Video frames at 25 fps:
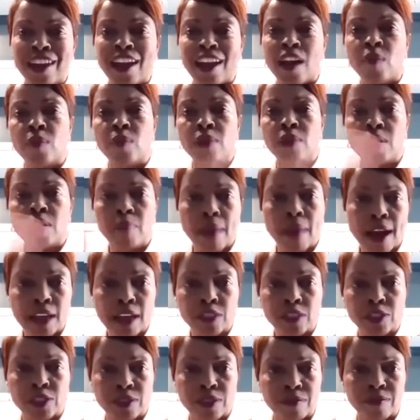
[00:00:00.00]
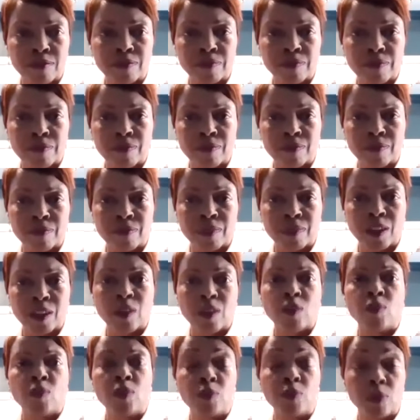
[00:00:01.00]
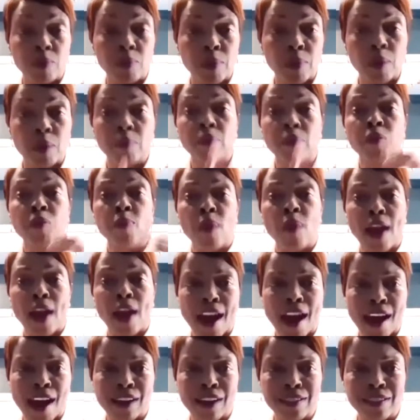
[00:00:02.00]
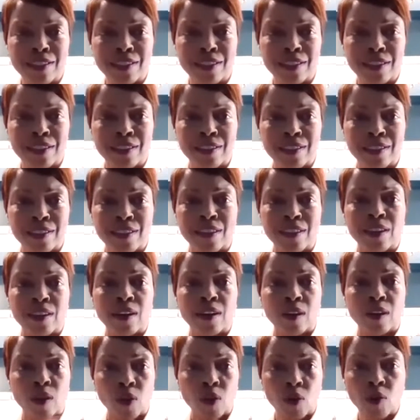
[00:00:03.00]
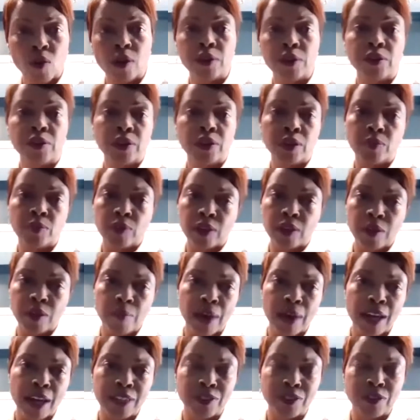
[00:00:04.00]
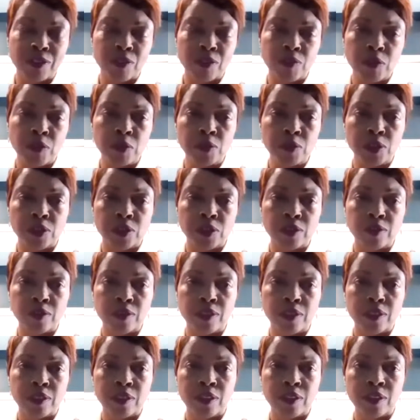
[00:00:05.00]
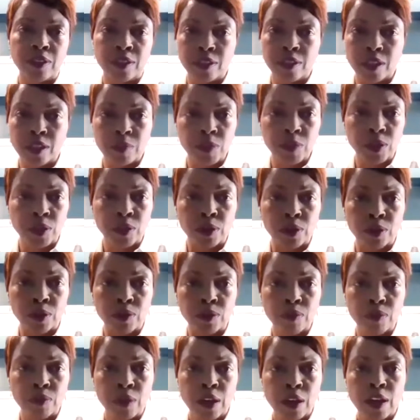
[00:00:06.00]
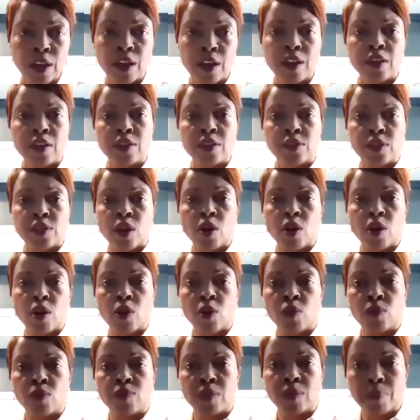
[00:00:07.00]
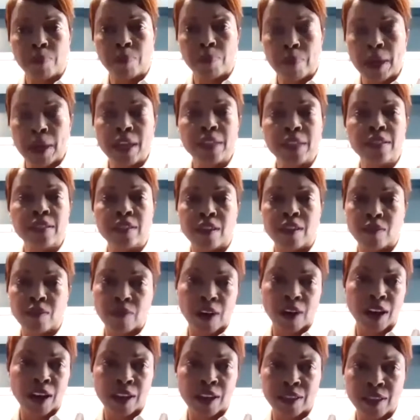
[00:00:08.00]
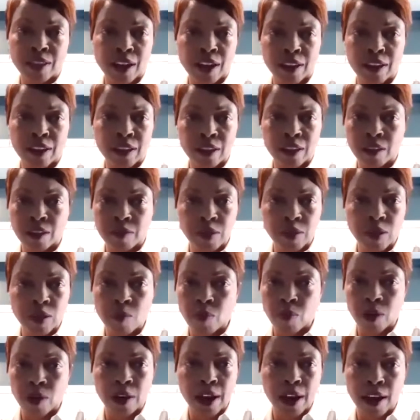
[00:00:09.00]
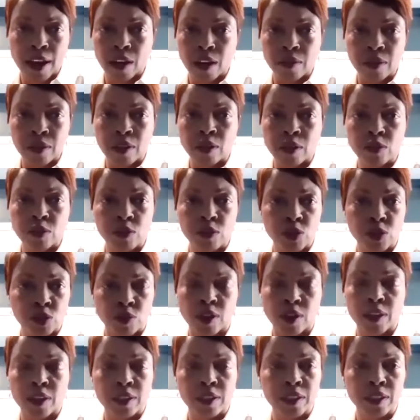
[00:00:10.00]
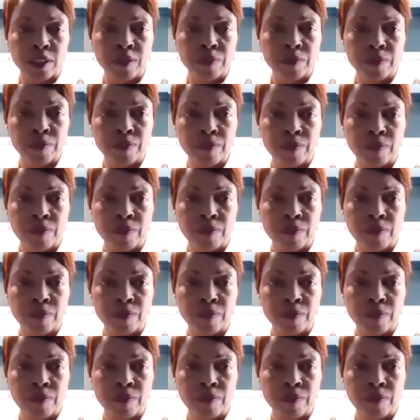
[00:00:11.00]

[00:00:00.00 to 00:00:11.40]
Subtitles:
and we imagine. We remember the past, or you can reimagine the future. It's up to you. So the best advice I can give someone out there who's struggling